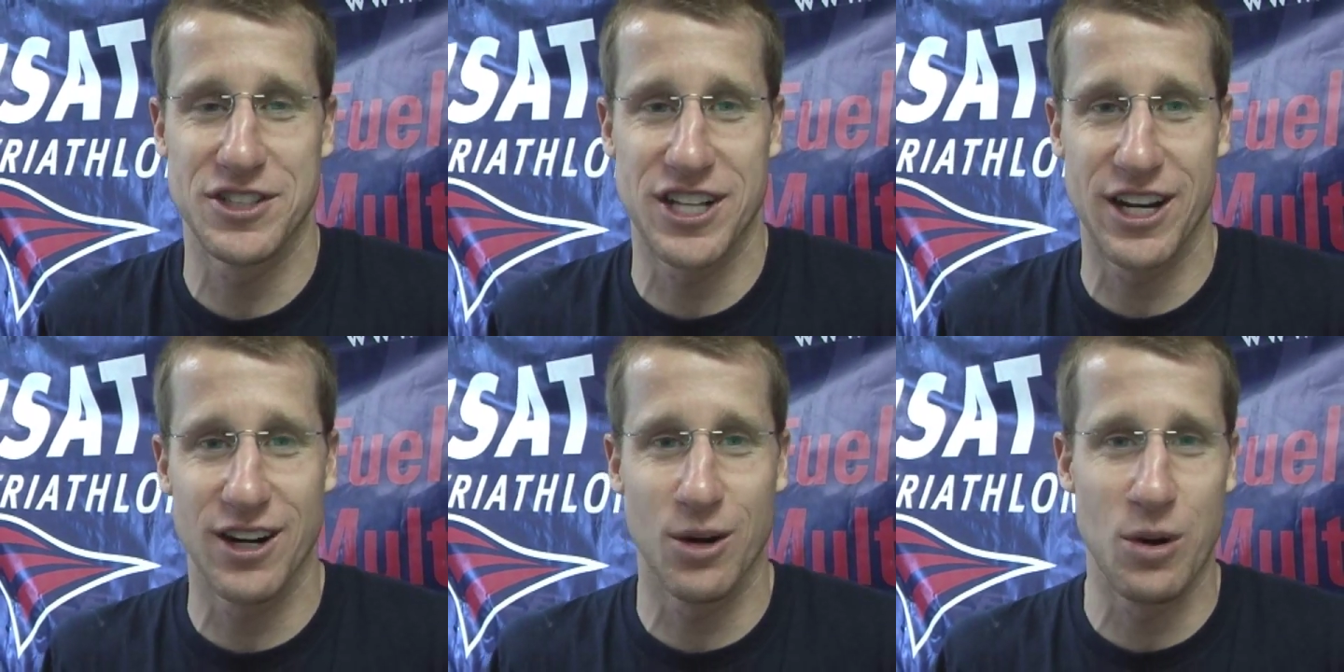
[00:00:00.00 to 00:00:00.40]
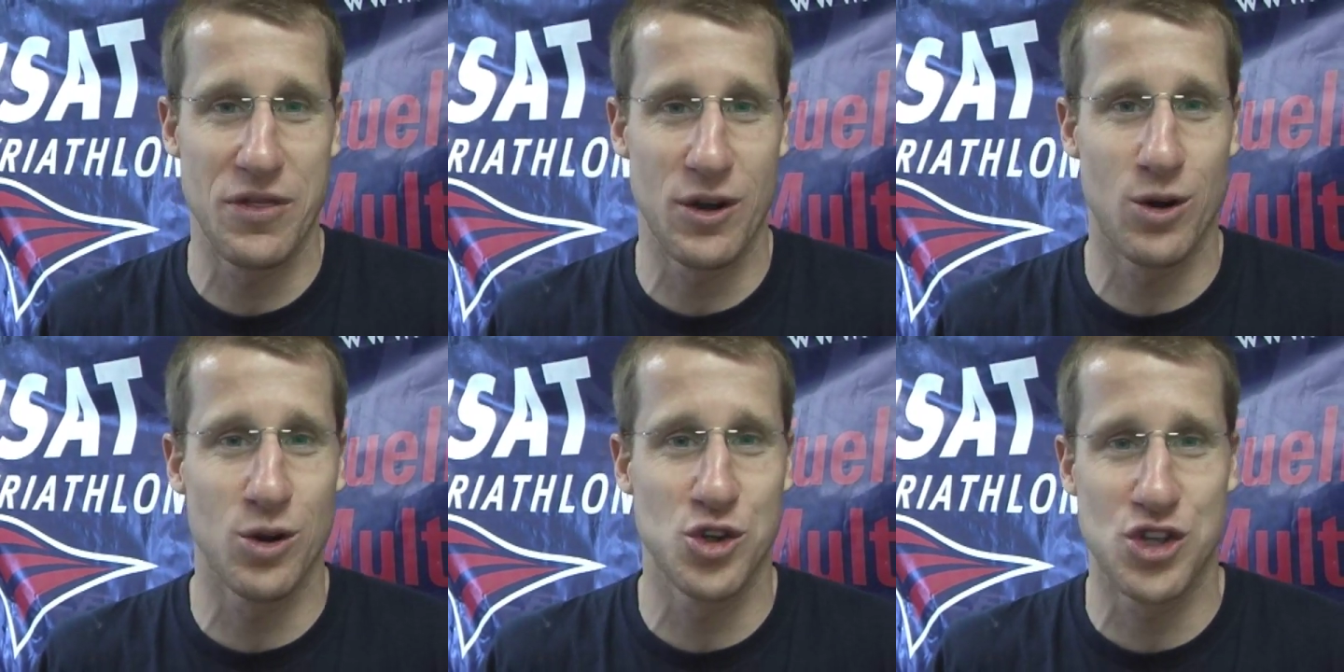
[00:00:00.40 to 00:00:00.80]
of a terror
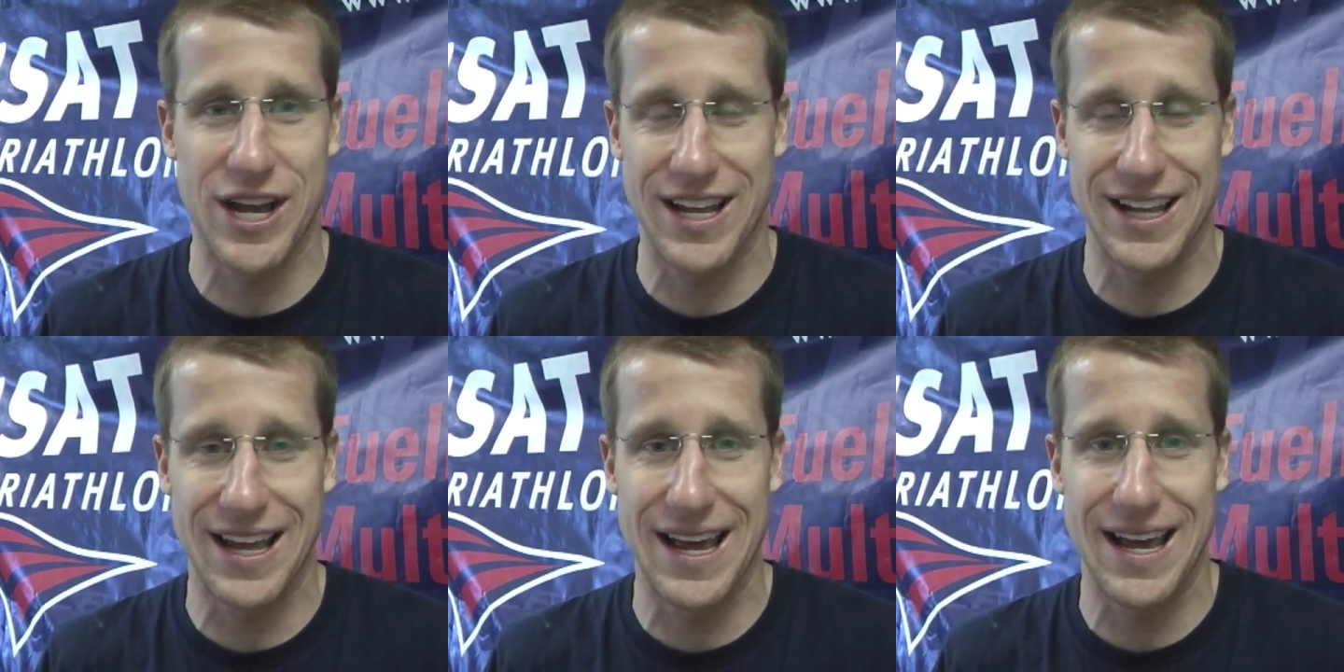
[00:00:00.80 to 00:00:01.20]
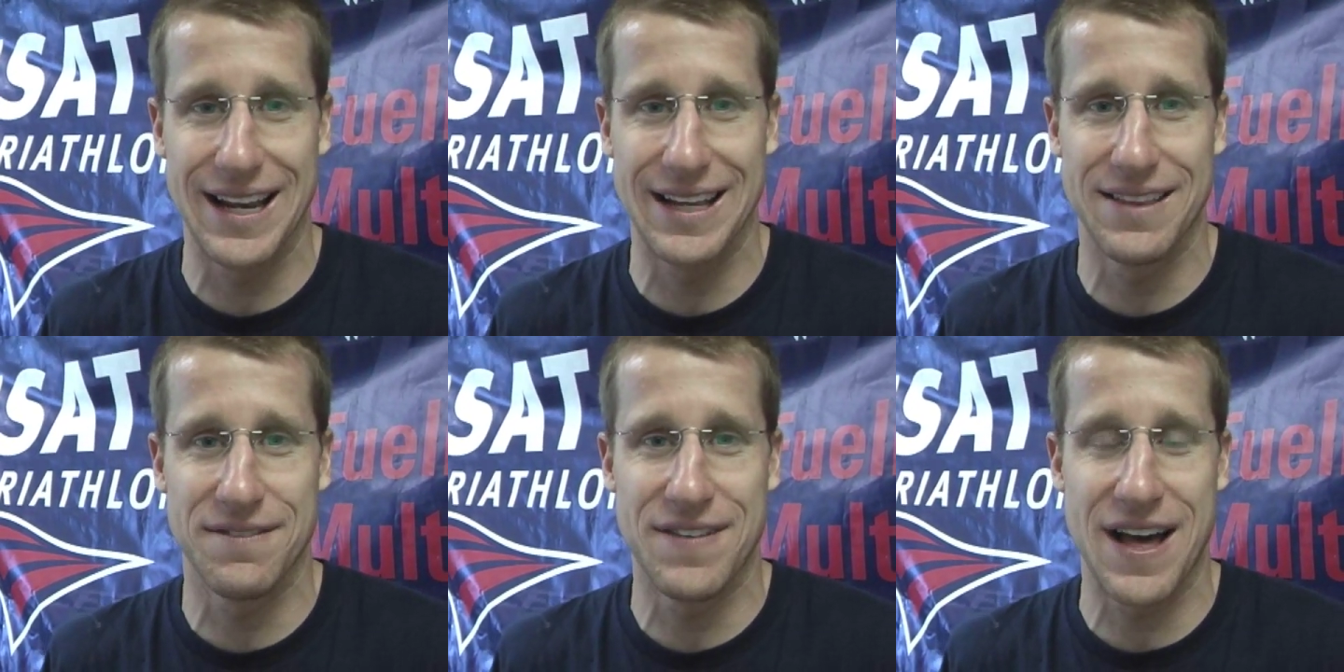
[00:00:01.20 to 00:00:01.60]
with the whole jet
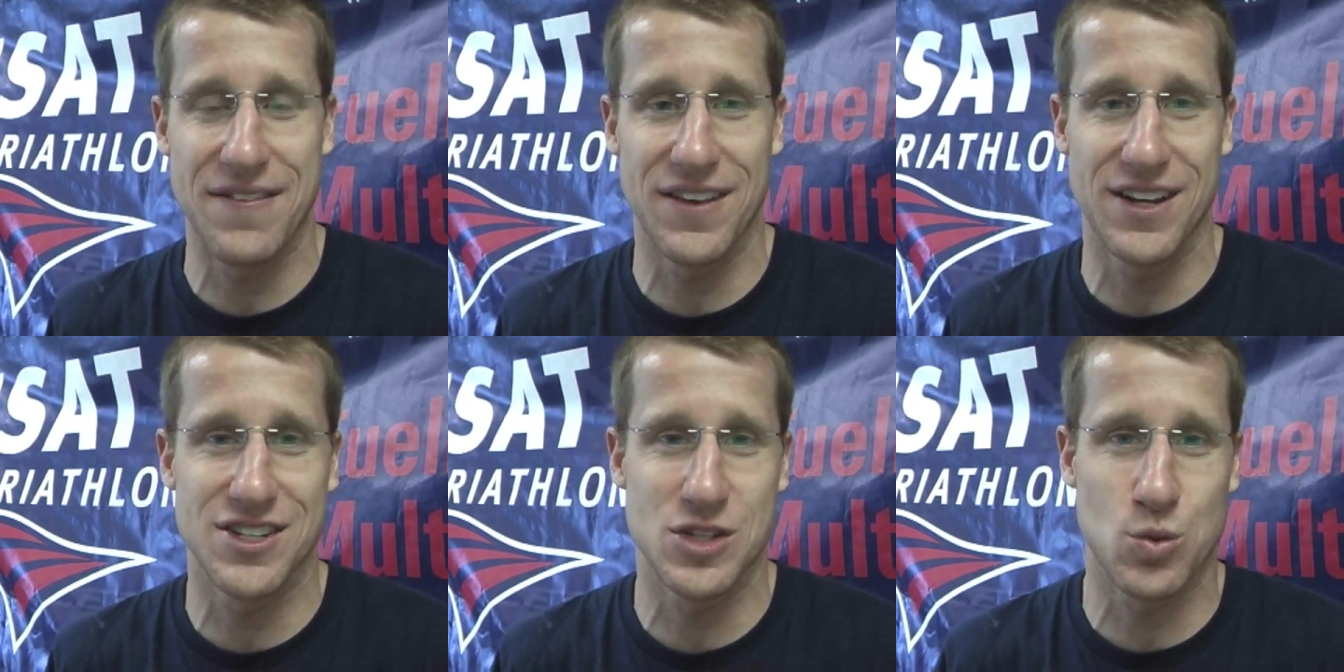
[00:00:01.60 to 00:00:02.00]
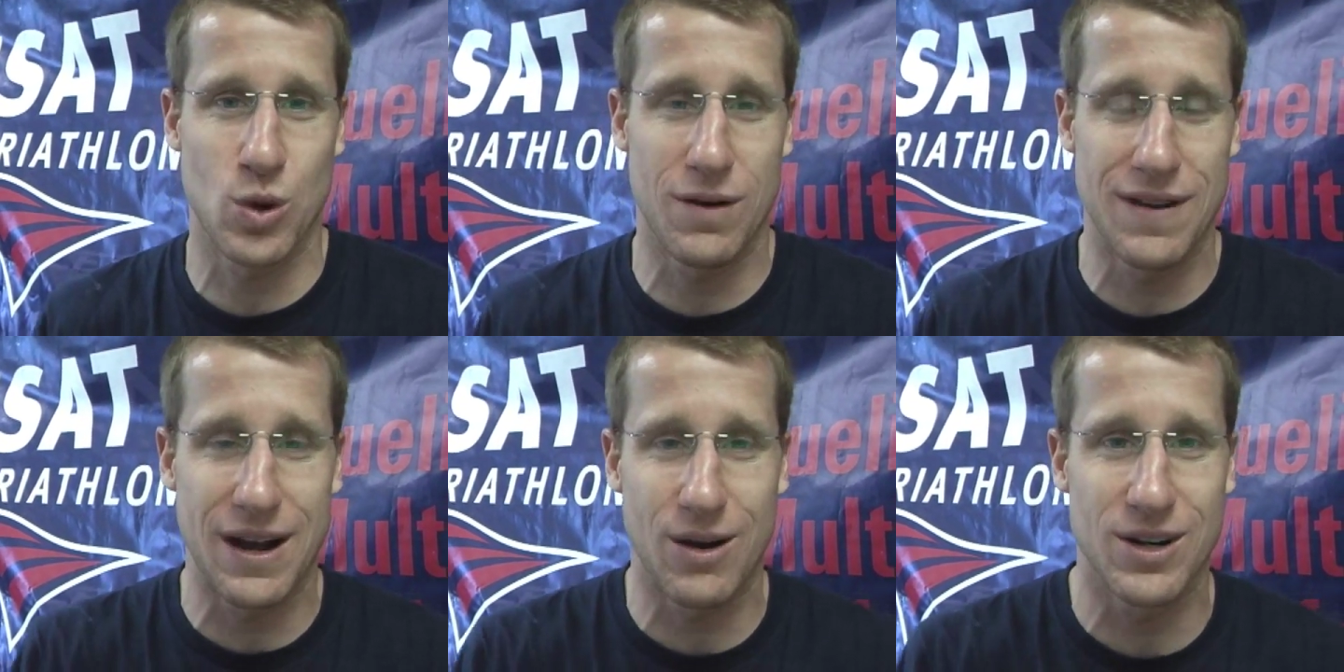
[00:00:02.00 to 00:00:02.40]
lag and the fact that it's
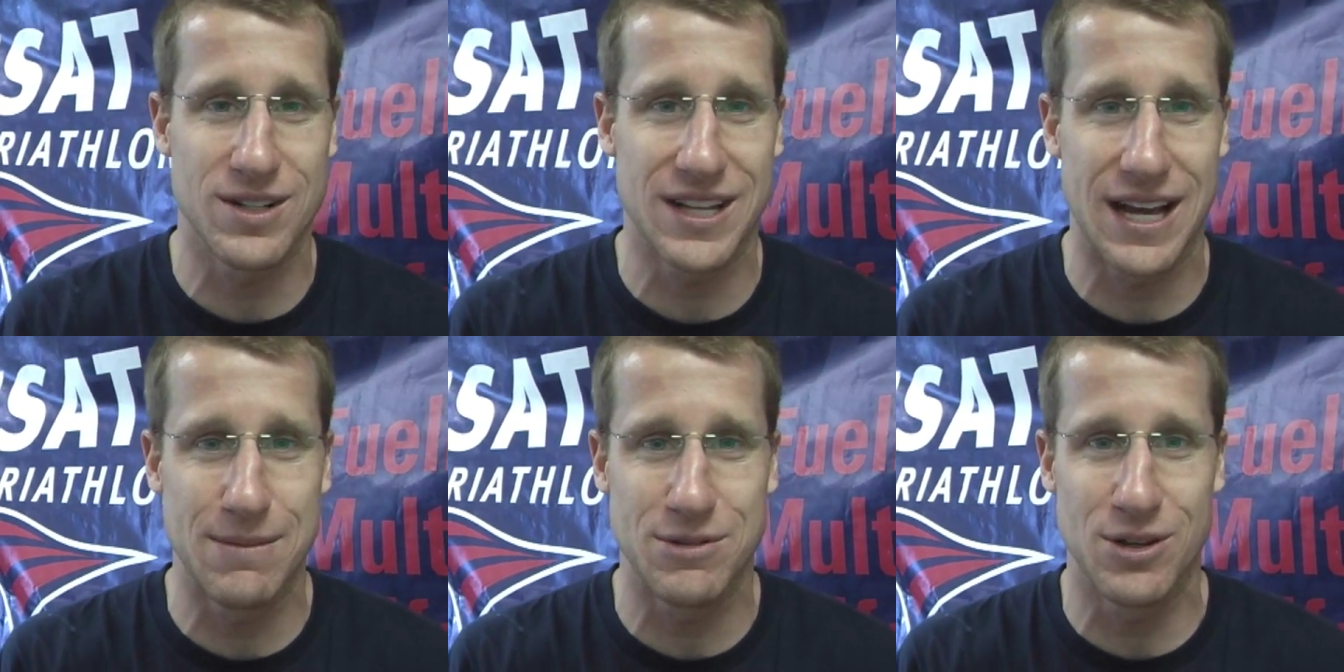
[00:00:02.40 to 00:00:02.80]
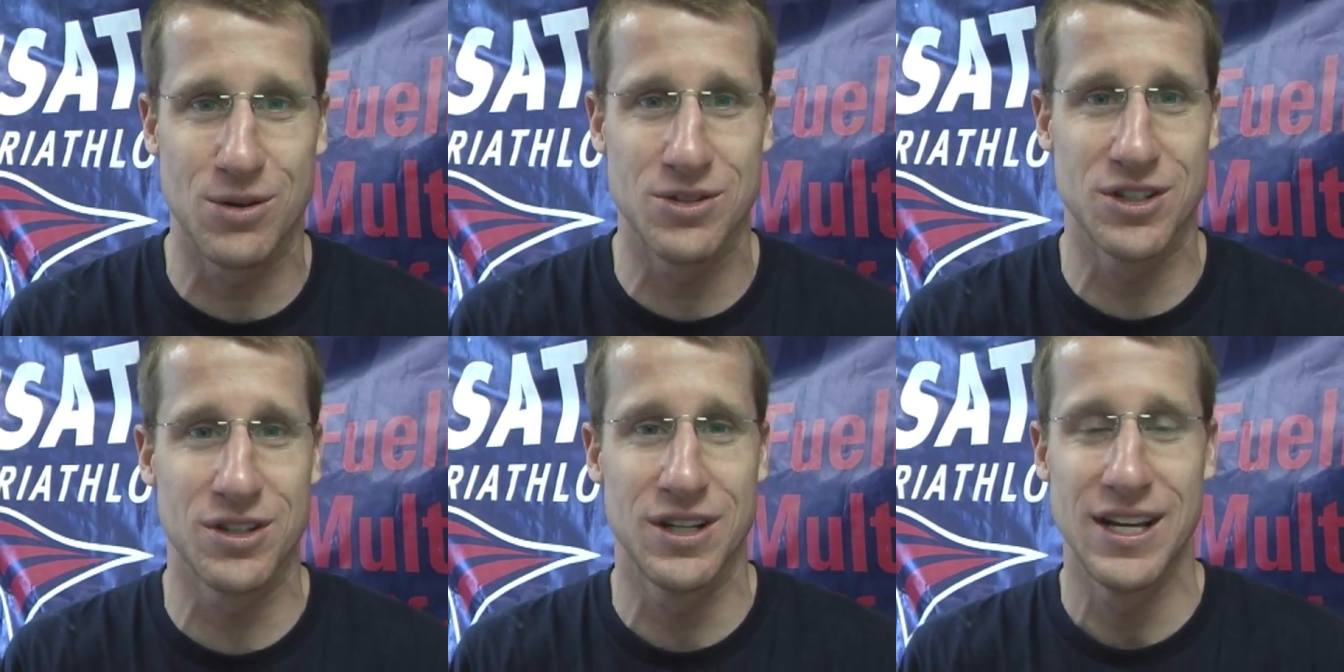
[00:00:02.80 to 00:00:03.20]
12-hour time zone